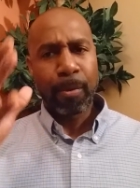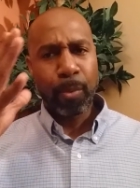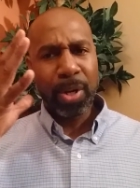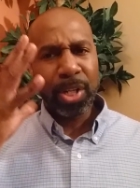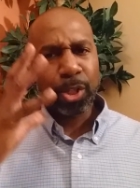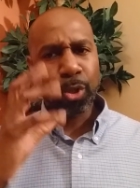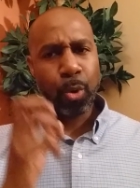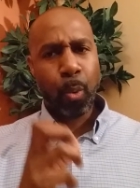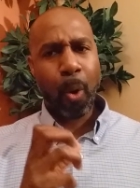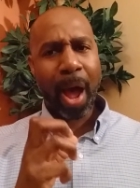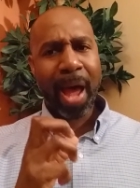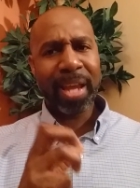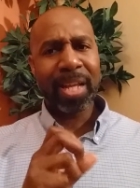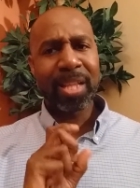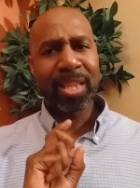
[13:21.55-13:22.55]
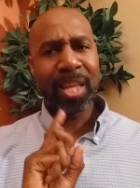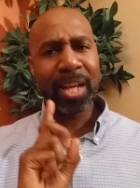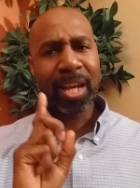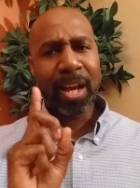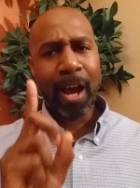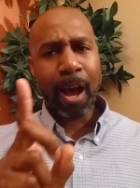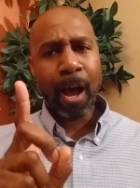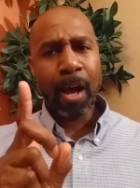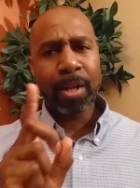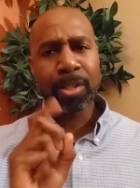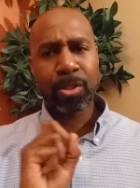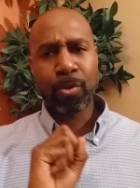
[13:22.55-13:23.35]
When it's quiet, then God